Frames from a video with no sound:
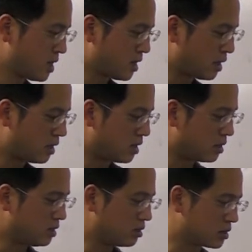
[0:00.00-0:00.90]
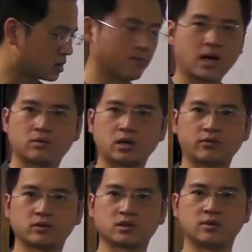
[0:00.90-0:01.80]
And then you just mount,
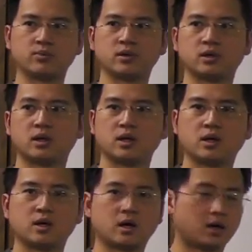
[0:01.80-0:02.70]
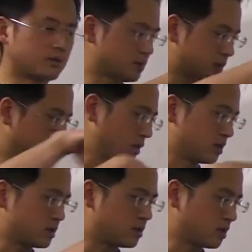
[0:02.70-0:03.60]
cover slip it, seal it
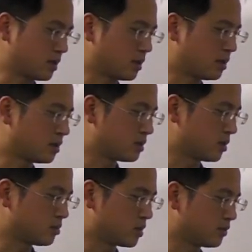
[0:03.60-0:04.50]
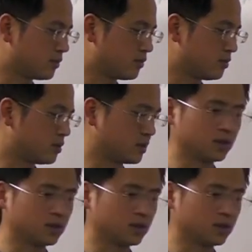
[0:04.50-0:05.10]
in terms of using a